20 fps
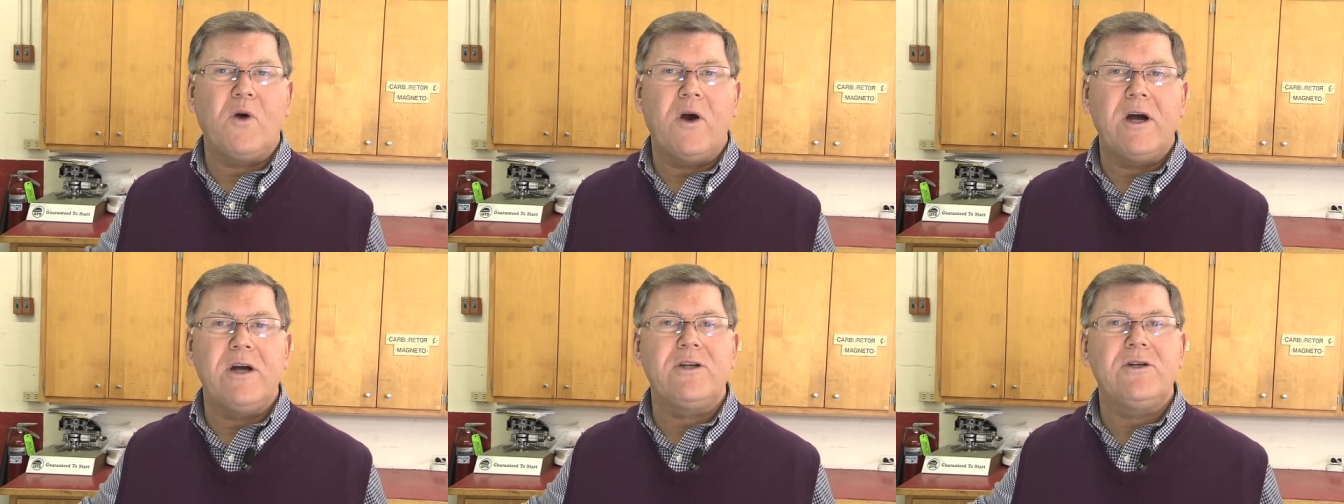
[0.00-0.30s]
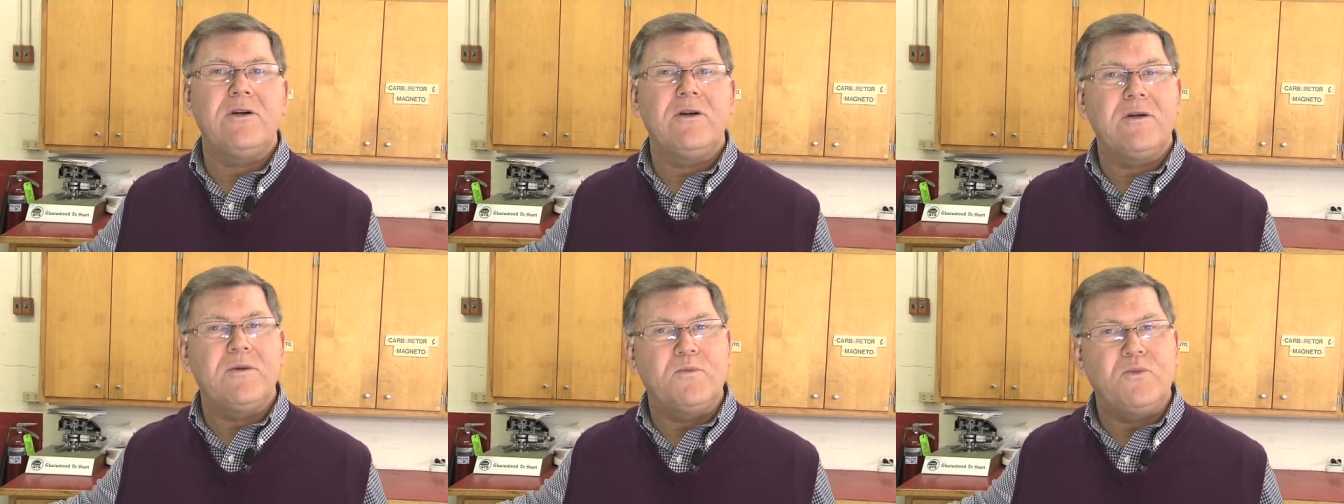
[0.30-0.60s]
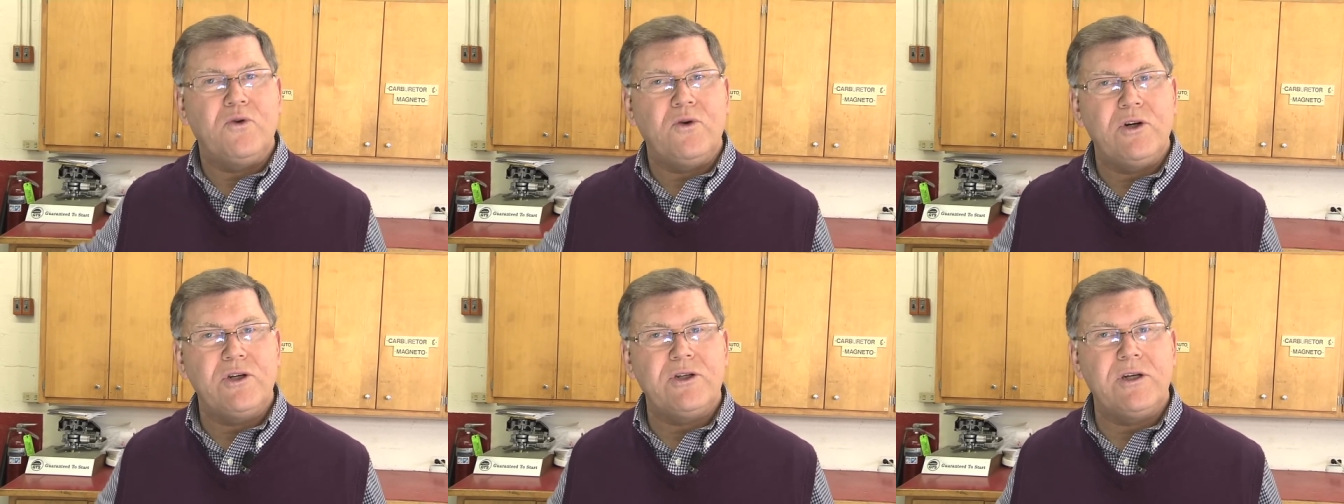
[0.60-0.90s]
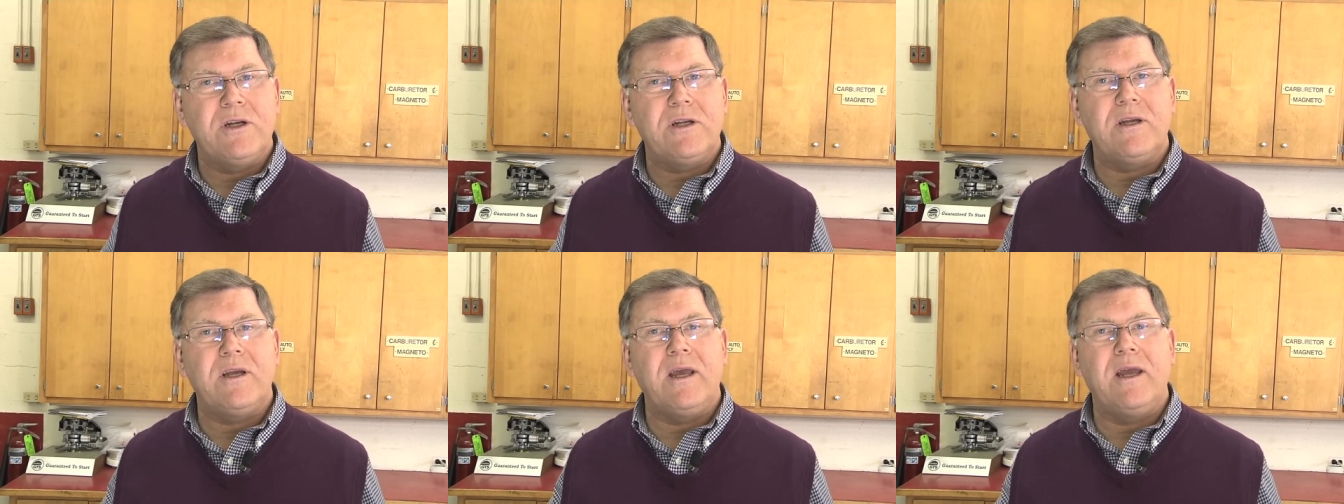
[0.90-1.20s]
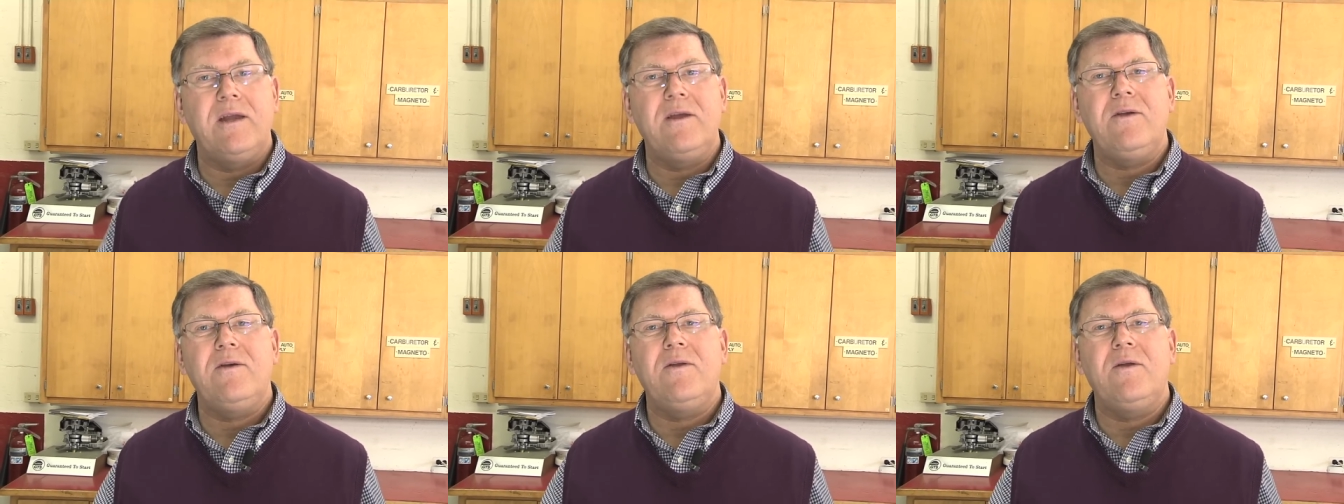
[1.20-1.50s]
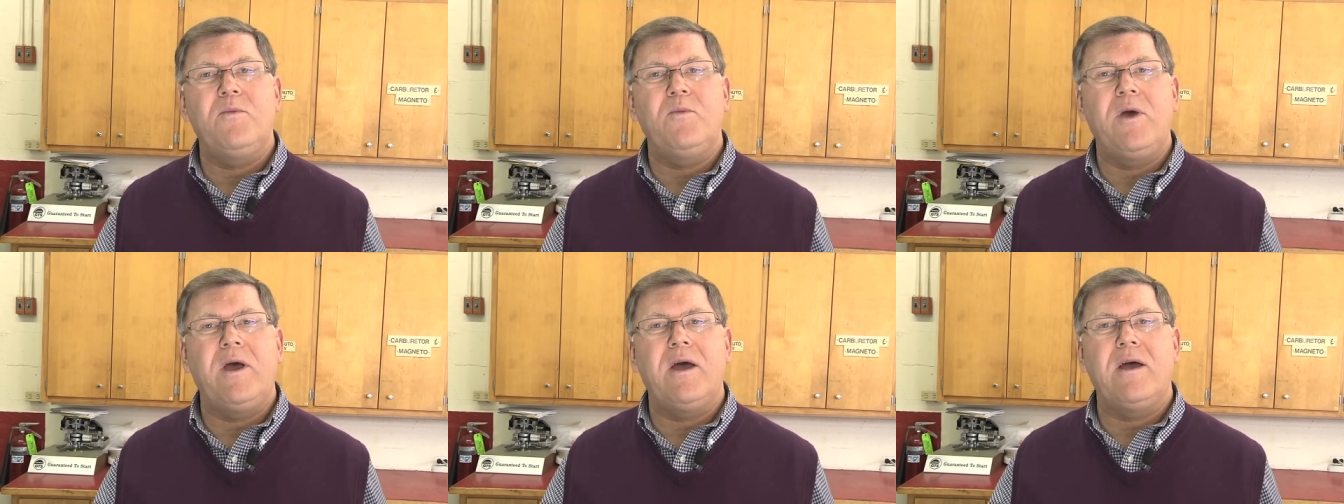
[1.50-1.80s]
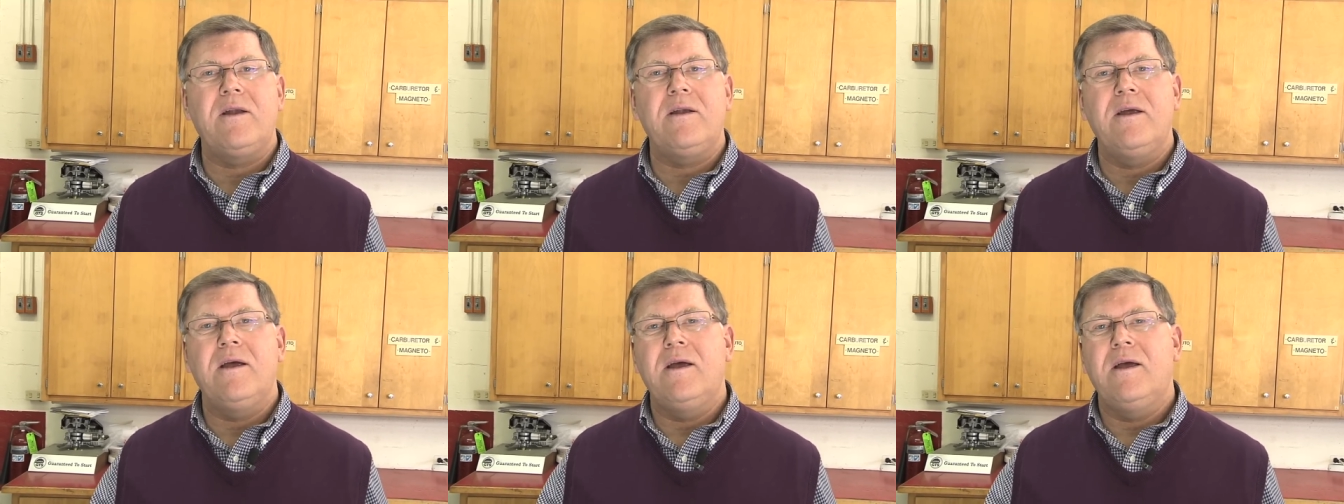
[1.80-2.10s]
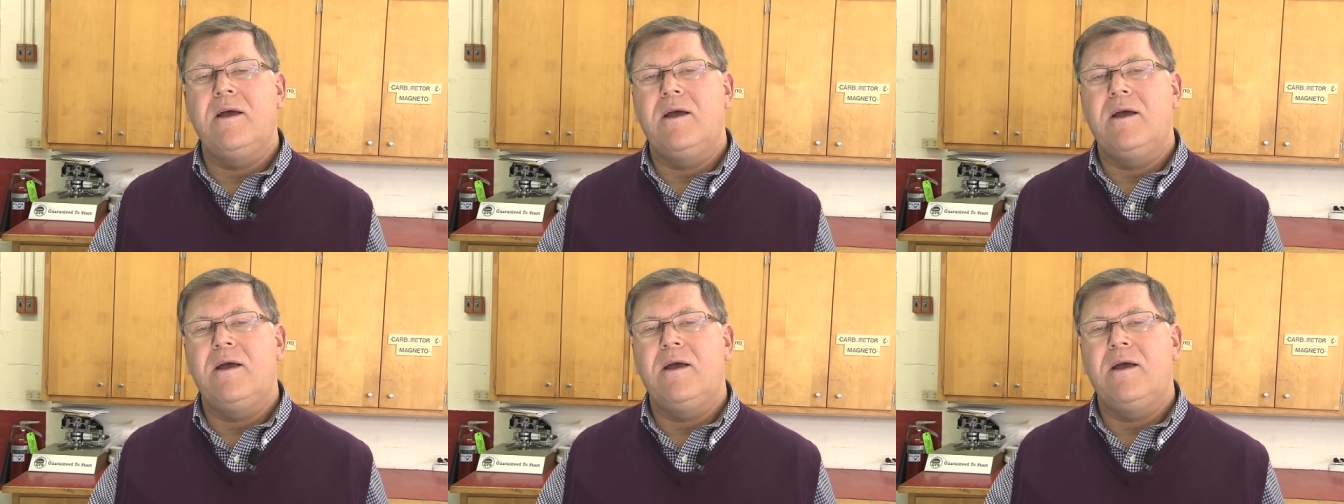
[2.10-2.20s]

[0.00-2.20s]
pressure to push it into the bin.